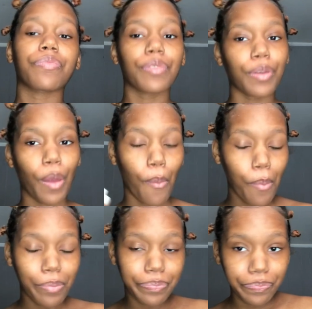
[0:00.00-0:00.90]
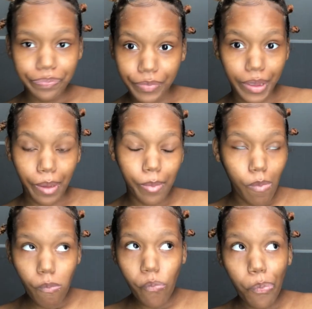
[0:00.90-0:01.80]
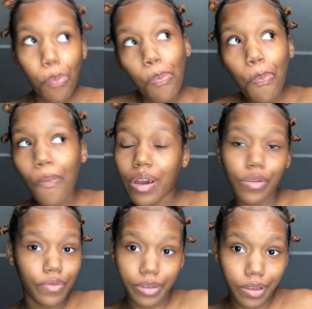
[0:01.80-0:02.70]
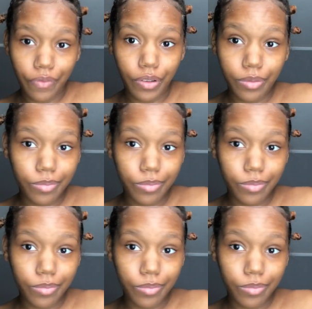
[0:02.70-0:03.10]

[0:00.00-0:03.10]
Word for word: you know, yeah. I don't really give a fuck.